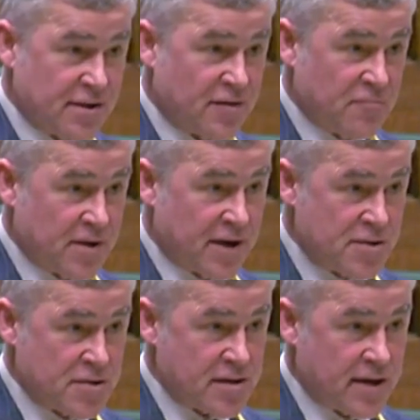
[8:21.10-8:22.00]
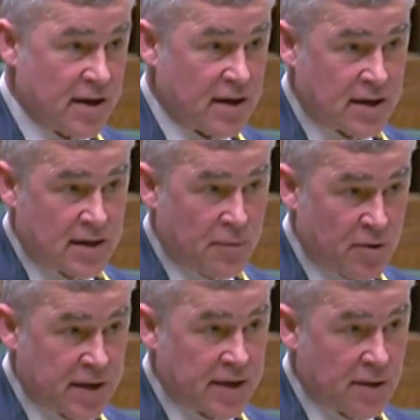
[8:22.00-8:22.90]
the government actually set a
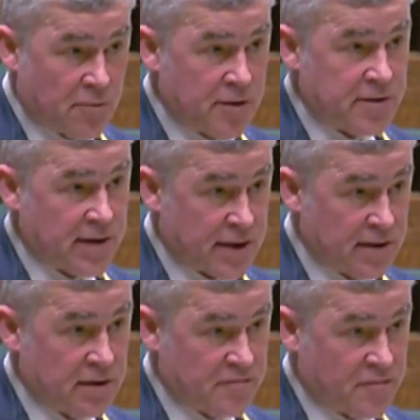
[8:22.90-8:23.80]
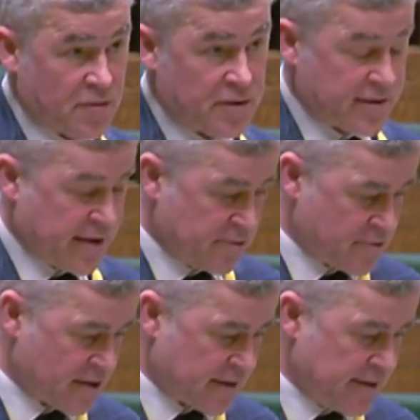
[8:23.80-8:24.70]
1 gigawatt target for tidal
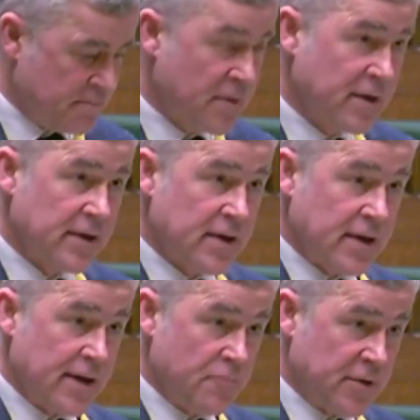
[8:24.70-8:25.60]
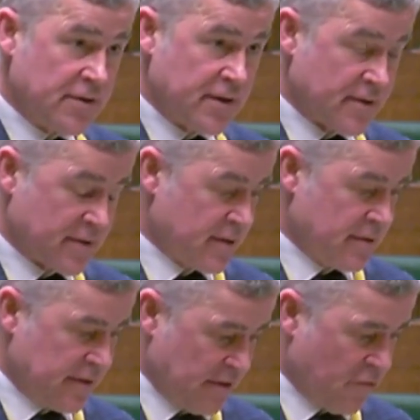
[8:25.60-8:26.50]
stream. We need
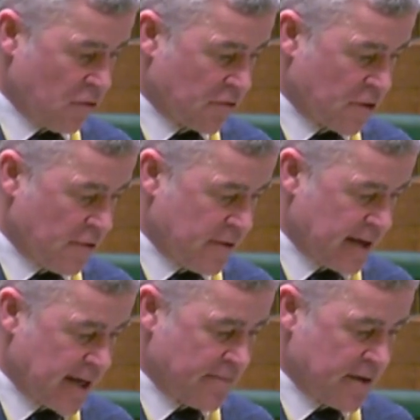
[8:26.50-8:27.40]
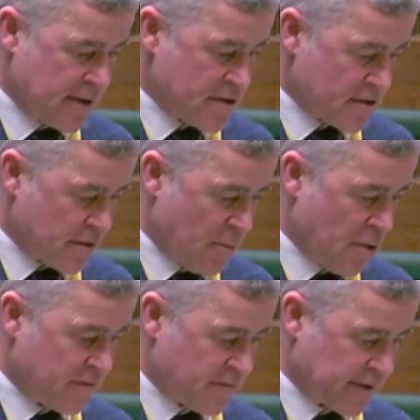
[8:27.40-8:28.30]
to follow through in the recommendation
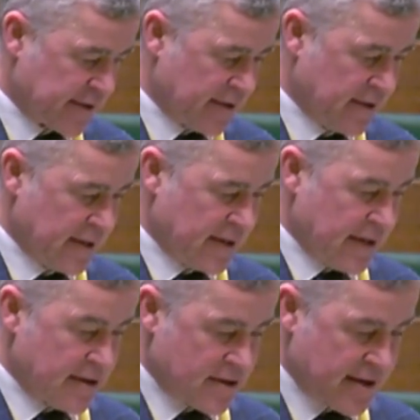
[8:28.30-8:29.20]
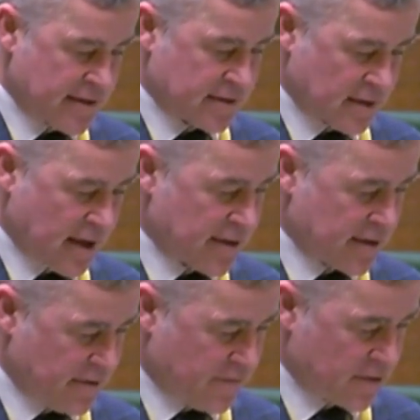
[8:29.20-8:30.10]
report for setting
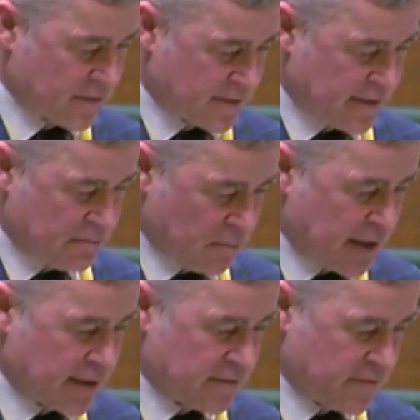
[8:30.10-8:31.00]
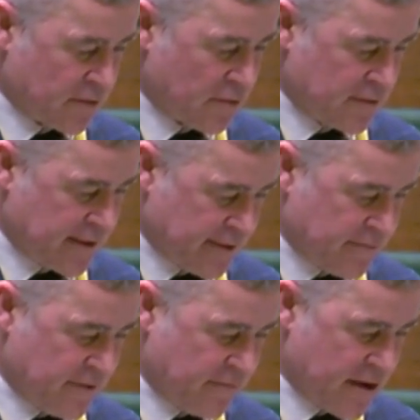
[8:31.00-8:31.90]
clarity and planning for
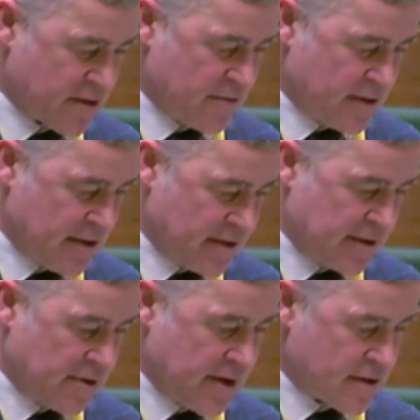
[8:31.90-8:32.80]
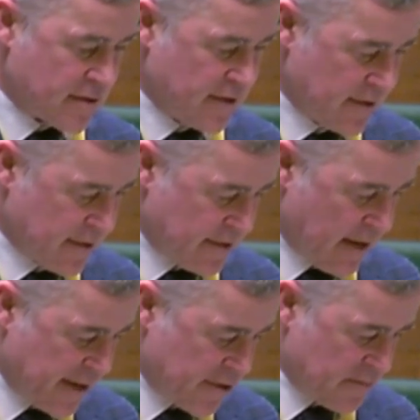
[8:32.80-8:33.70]
long-term investment CCUS and
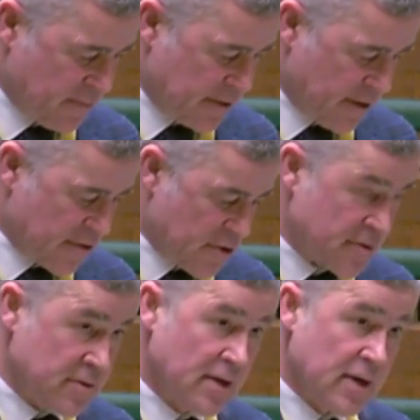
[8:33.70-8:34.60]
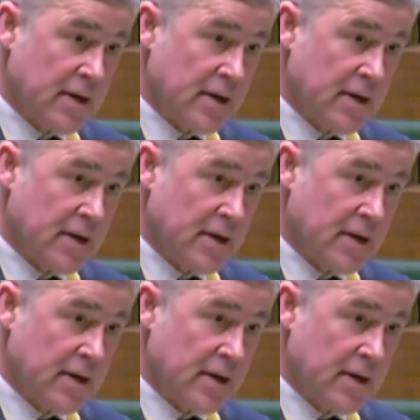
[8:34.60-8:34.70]
hydrogen production,